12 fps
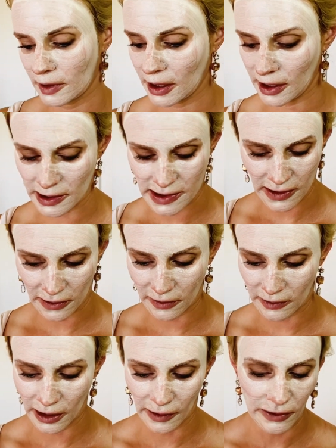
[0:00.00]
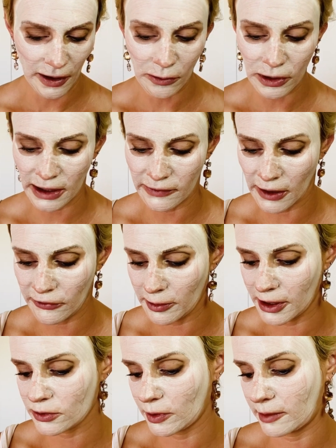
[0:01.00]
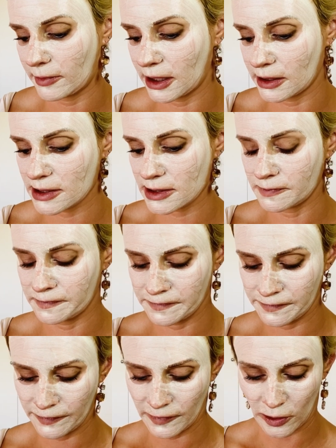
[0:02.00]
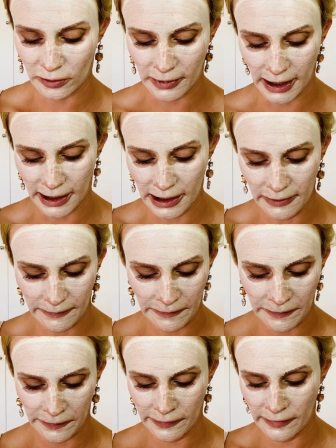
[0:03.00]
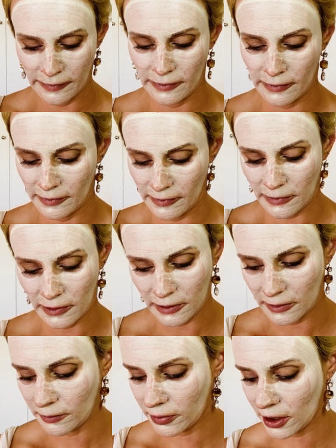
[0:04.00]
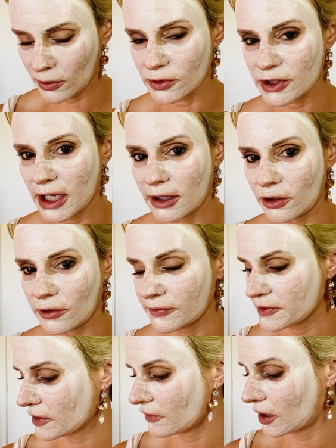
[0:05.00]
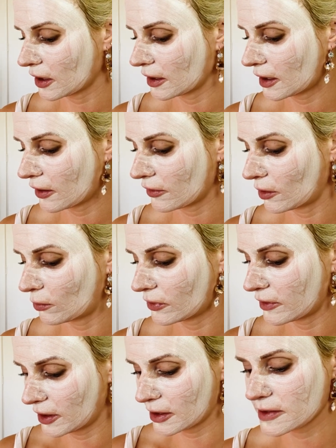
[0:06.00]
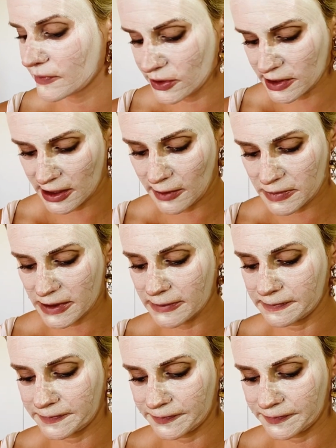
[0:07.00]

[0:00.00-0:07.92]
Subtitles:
Okay, so yeah, I would leave that for about 20 minutes on me, but I will take it off so that I can carry on with the next few steps.